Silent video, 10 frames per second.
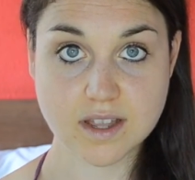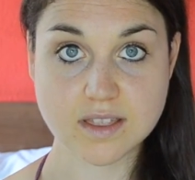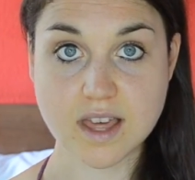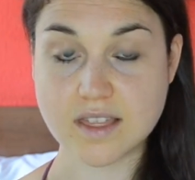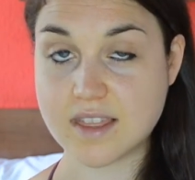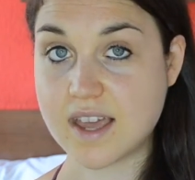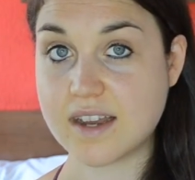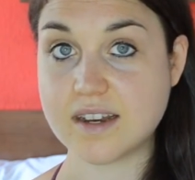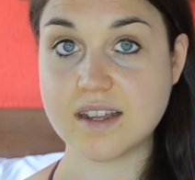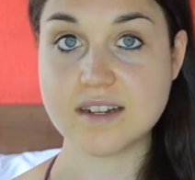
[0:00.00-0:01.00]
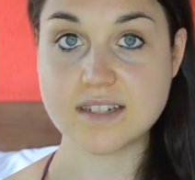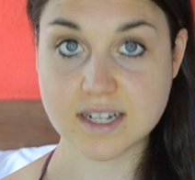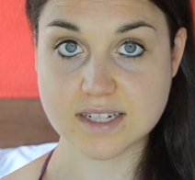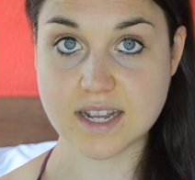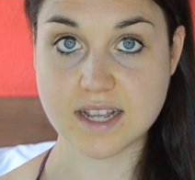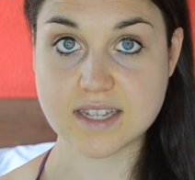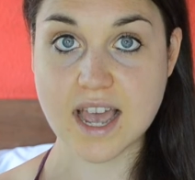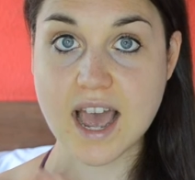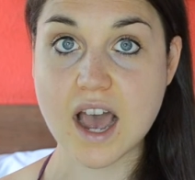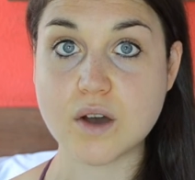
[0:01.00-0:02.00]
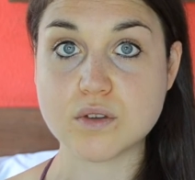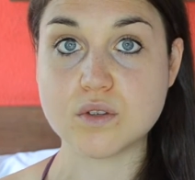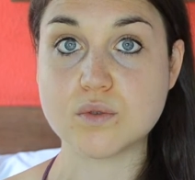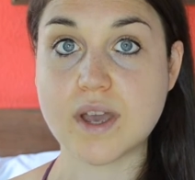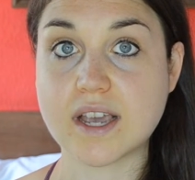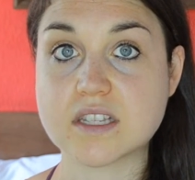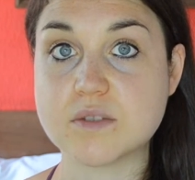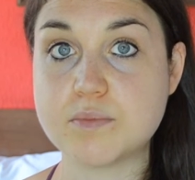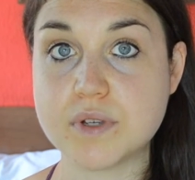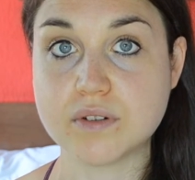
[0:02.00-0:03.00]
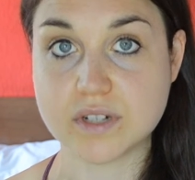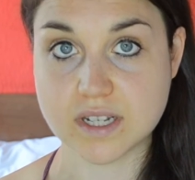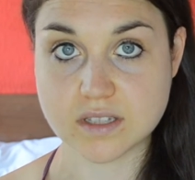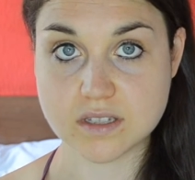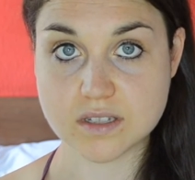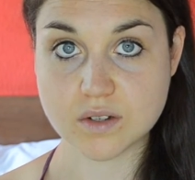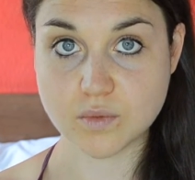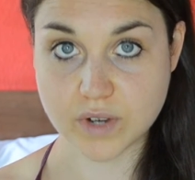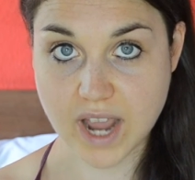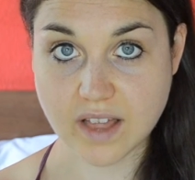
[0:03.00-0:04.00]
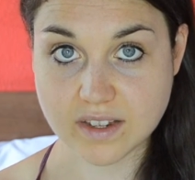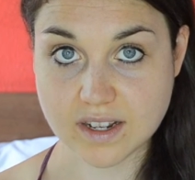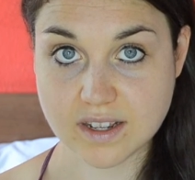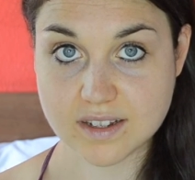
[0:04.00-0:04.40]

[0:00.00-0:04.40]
that then dictates how you experience reality